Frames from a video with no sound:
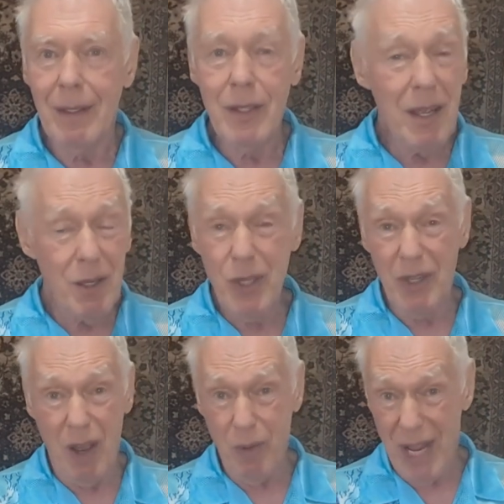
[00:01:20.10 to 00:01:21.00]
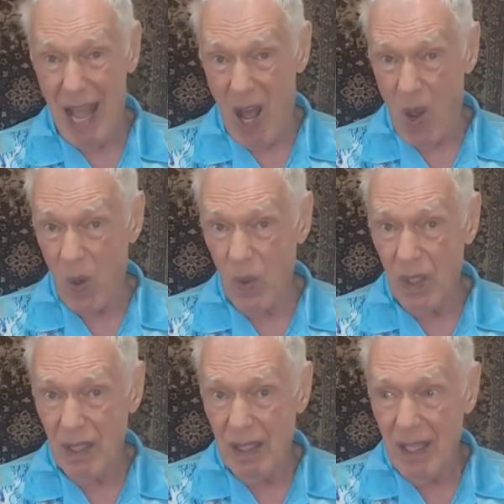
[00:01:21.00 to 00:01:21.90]
Years ago now,
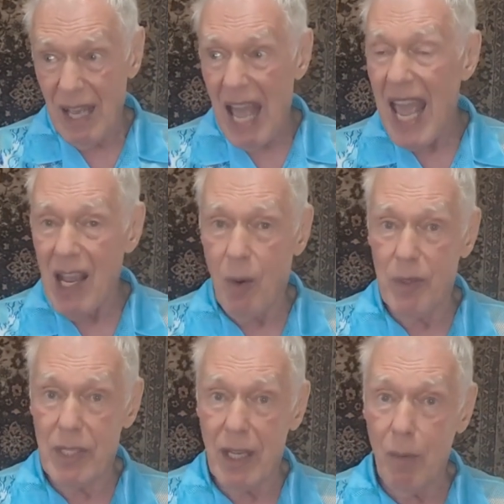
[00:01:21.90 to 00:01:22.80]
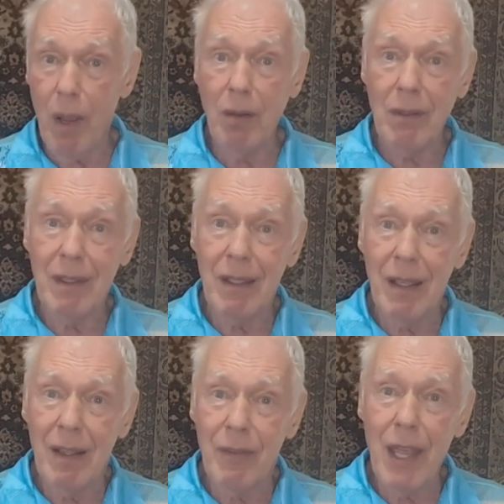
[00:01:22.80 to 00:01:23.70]
Equity, well,
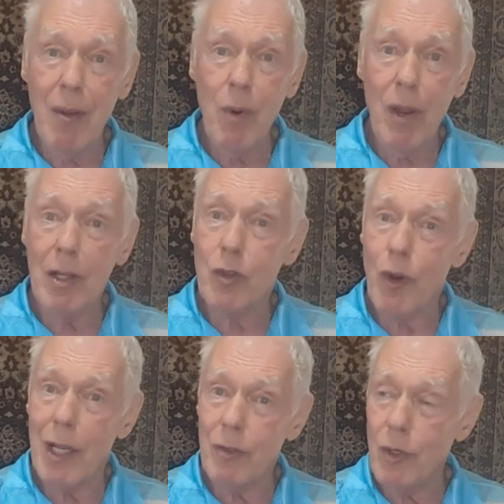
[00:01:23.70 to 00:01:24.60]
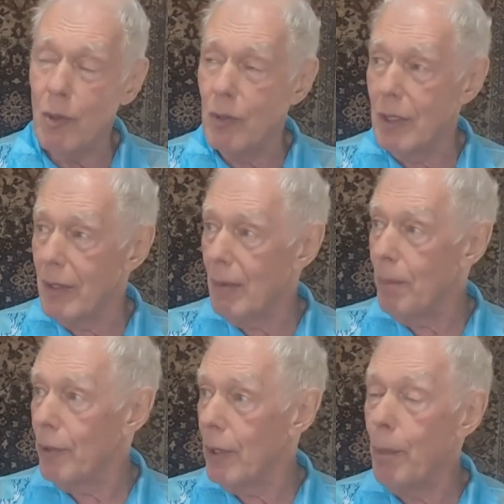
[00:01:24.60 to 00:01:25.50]
they were a trade union that
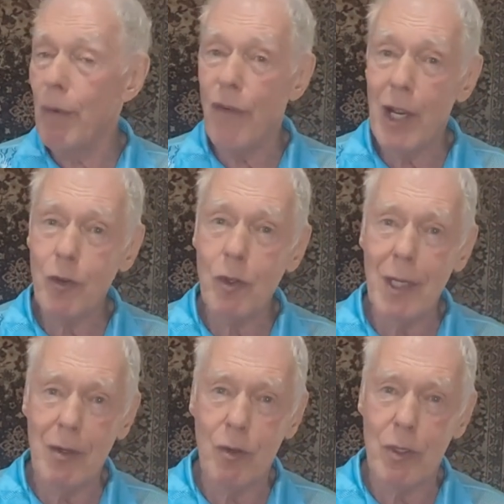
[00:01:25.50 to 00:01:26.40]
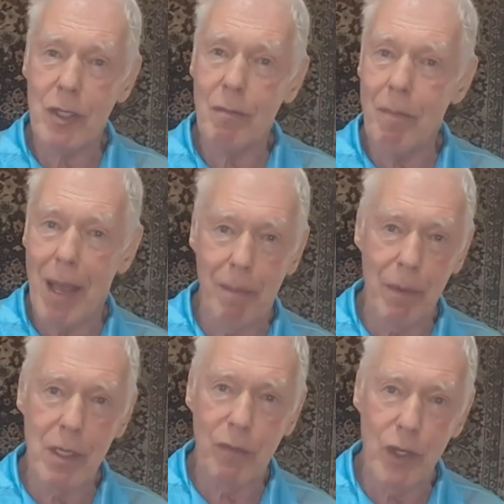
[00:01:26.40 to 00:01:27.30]
put the professional interests of
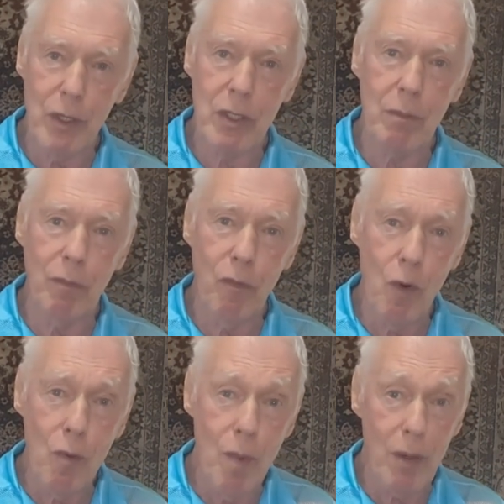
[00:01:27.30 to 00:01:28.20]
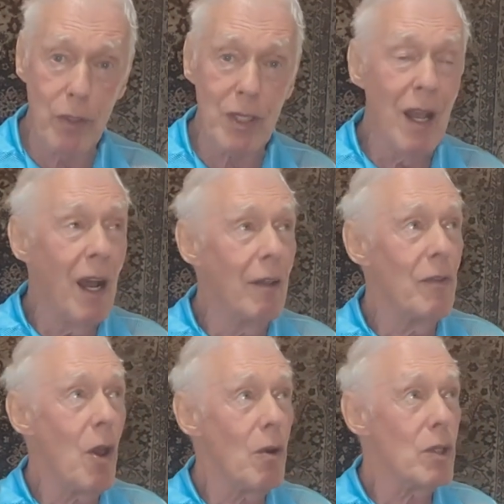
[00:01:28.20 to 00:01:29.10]
members first and foremost.
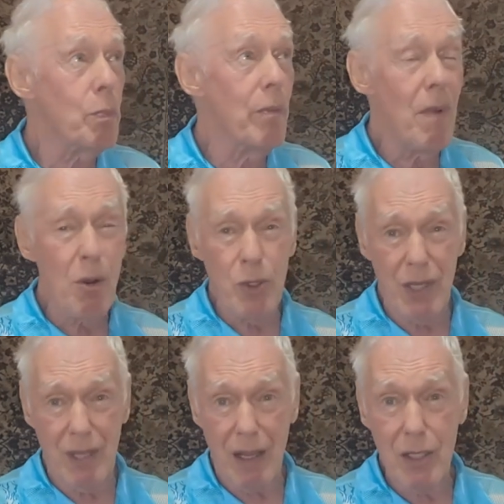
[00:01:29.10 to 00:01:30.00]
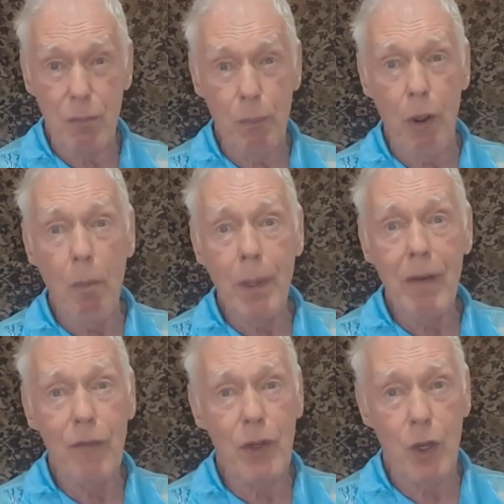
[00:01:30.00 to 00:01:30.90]
And those promoting that had
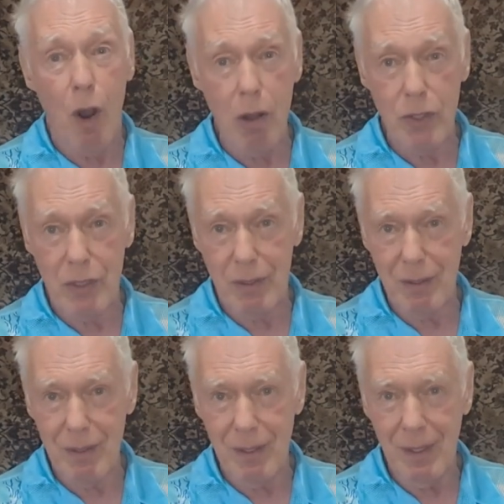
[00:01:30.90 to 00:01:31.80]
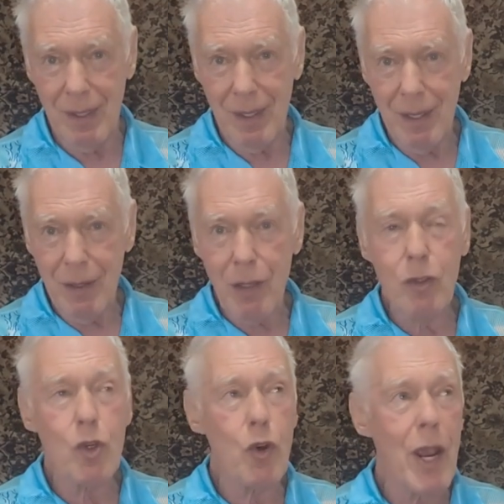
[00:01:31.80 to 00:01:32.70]
probably forgotten
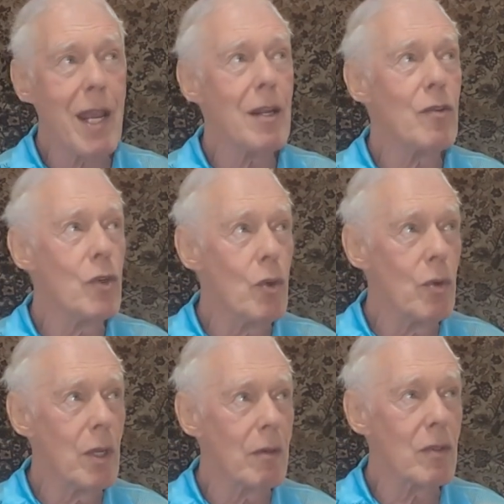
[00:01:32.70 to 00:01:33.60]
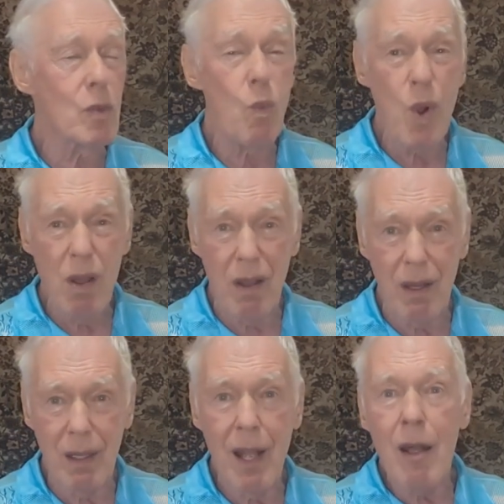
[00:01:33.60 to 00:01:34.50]
that trade unions
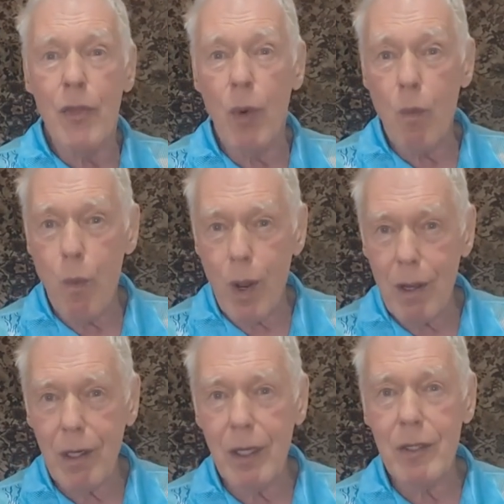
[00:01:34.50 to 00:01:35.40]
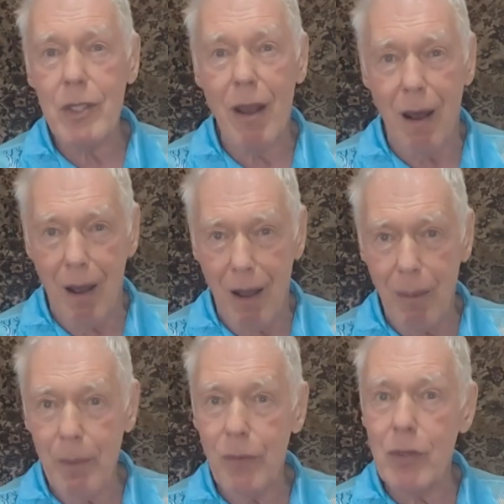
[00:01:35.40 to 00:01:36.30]
were the workers'
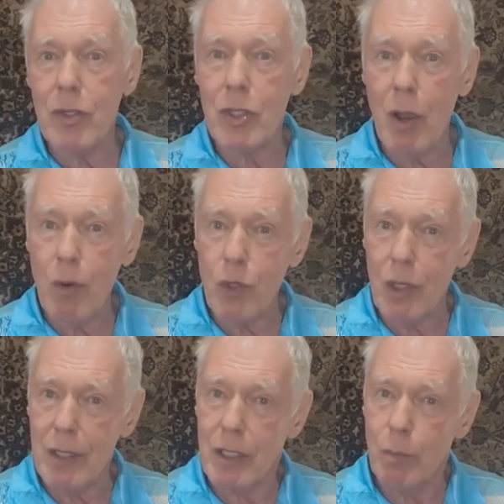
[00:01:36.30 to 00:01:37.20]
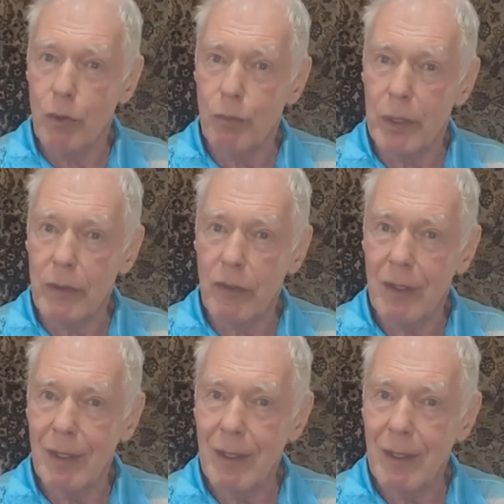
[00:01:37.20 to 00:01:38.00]
arm of the socialist movement.